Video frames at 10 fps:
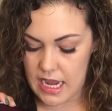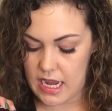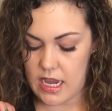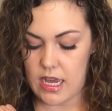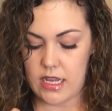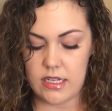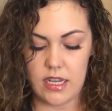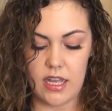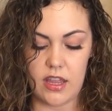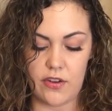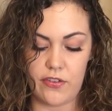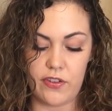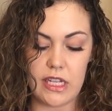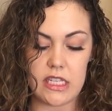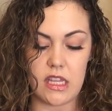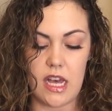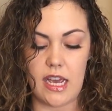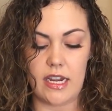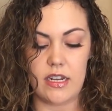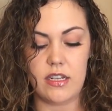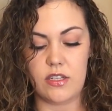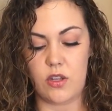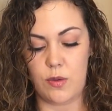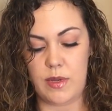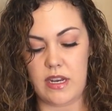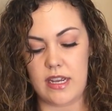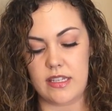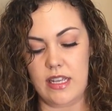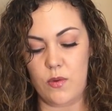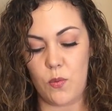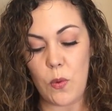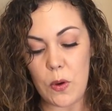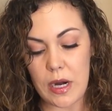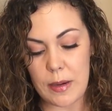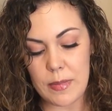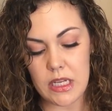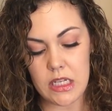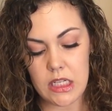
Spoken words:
And they're fleece lined, so they'll be nice and warm.